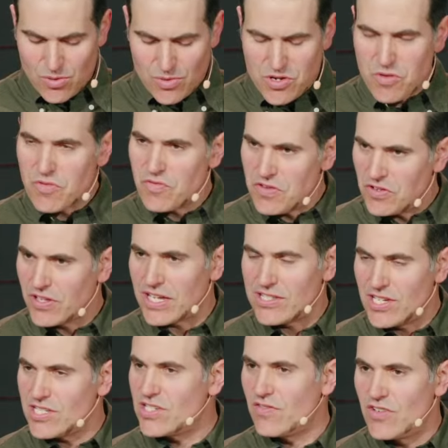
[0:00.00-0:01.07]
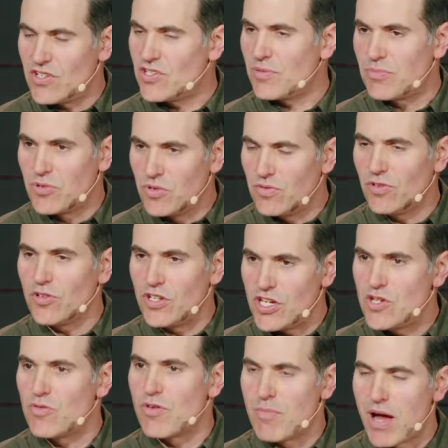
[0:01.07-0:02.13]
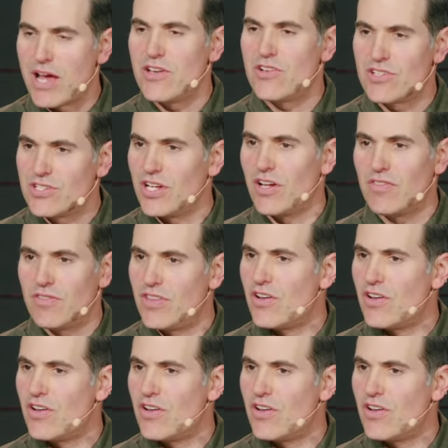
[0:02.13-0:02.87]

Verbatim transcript: when you feel that sense of disapproval, you need to remind yourself